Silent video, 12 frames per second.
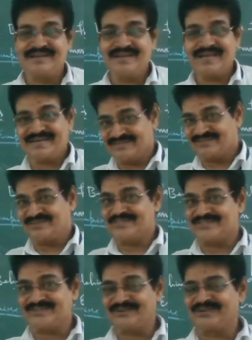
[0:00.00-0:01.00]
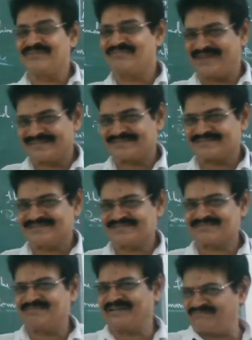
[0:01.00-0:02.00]
agricultural
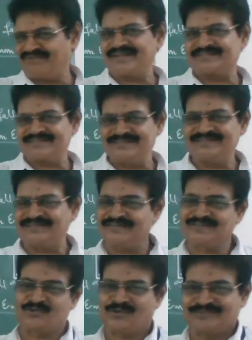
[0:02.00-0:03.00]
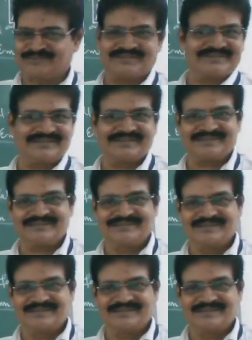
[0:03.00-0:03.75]
factories, manufacturing economy was there.